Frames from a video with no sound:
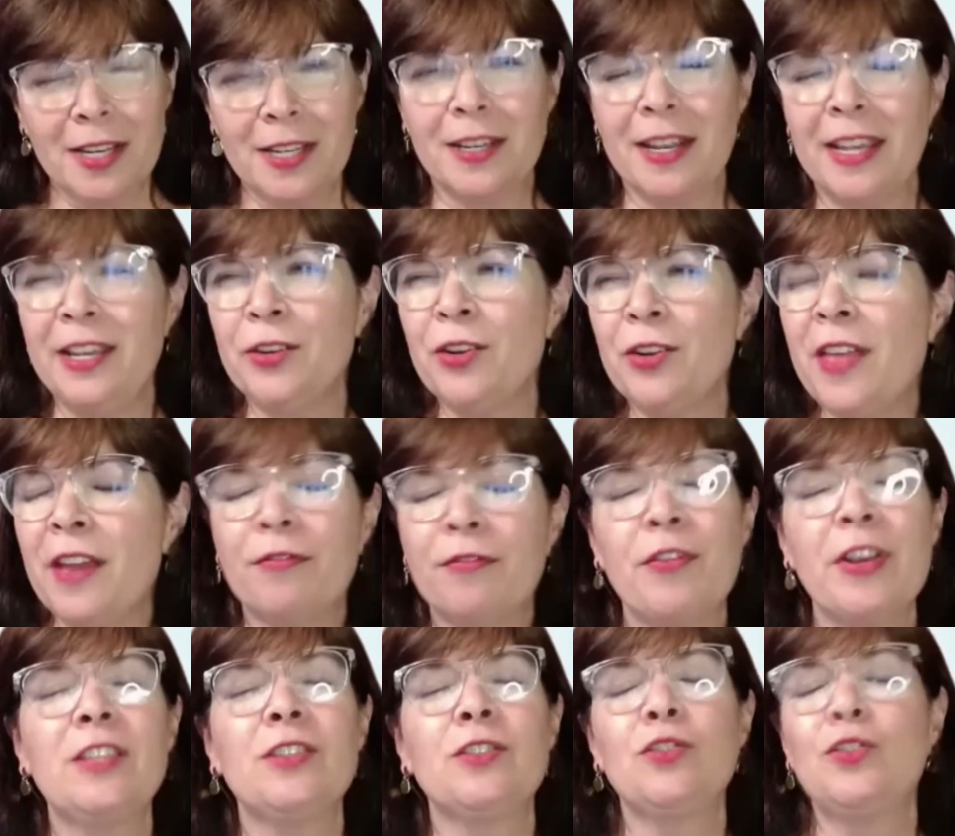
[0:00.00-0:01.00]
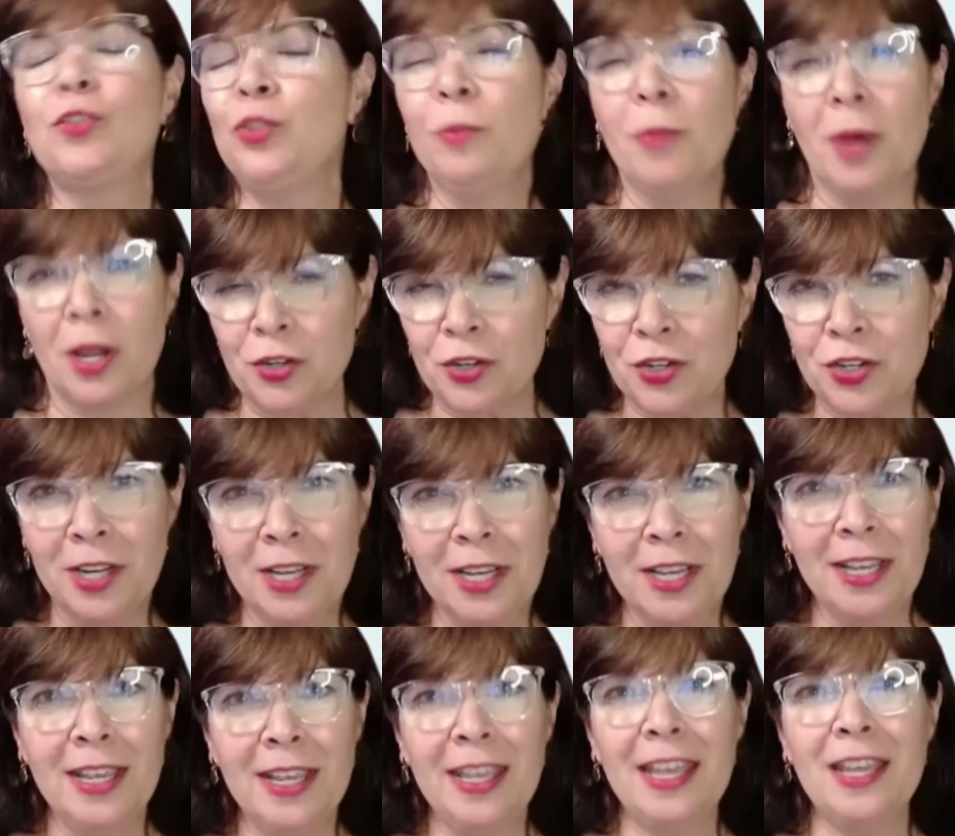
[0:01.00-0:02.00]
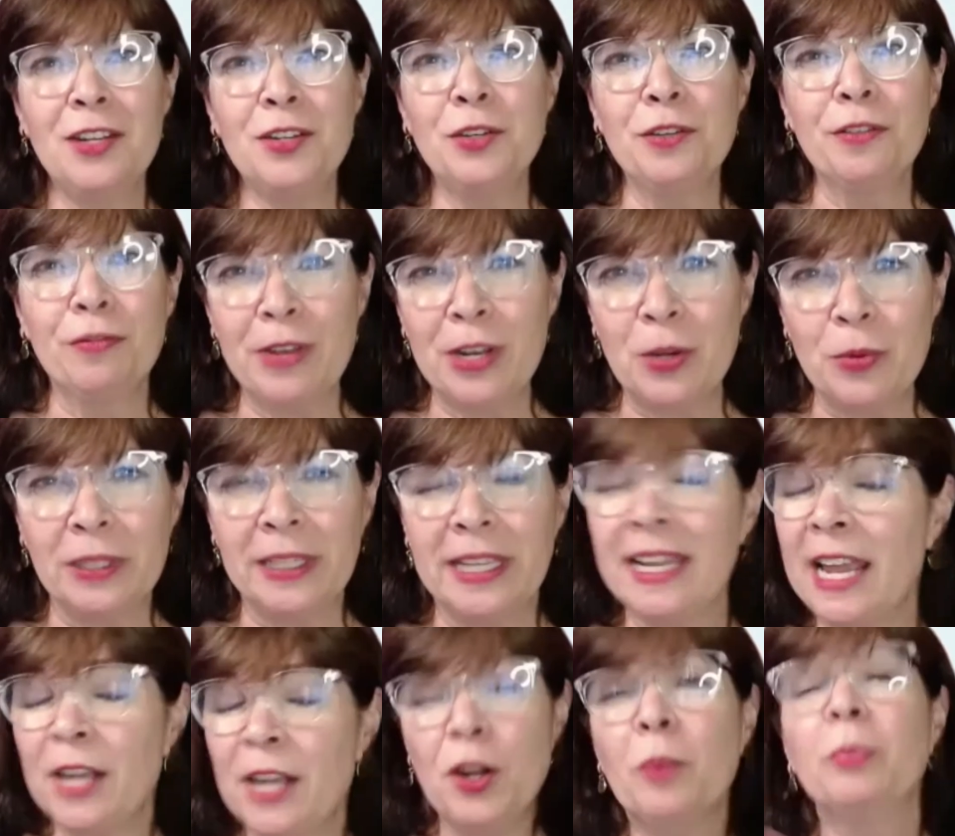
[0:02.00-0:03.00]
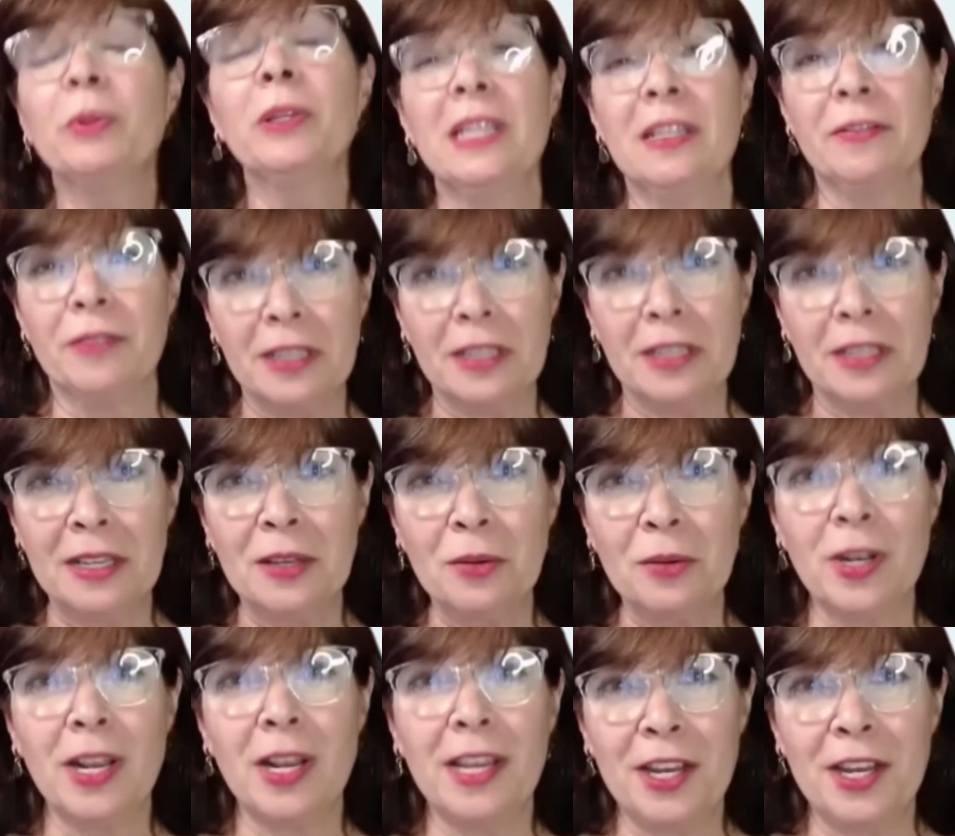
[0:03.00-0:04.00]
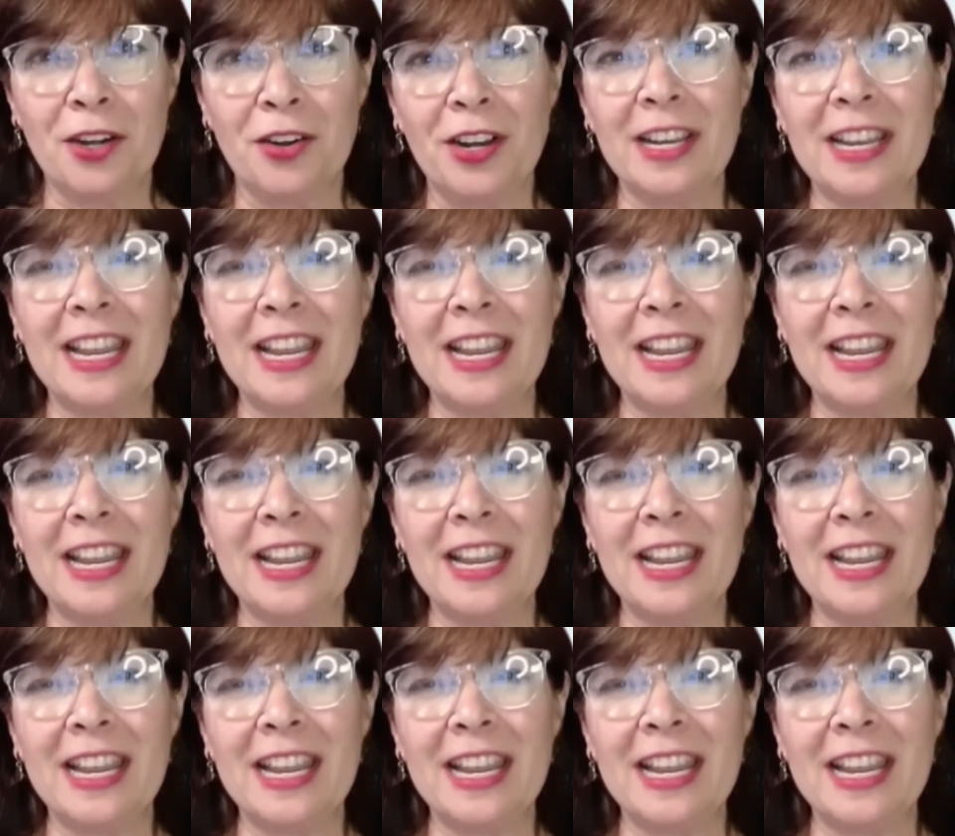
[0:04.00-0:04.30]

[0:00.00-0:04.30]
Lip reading: I hear that phrase too much and too frequently, and I don't believe it when I hear it.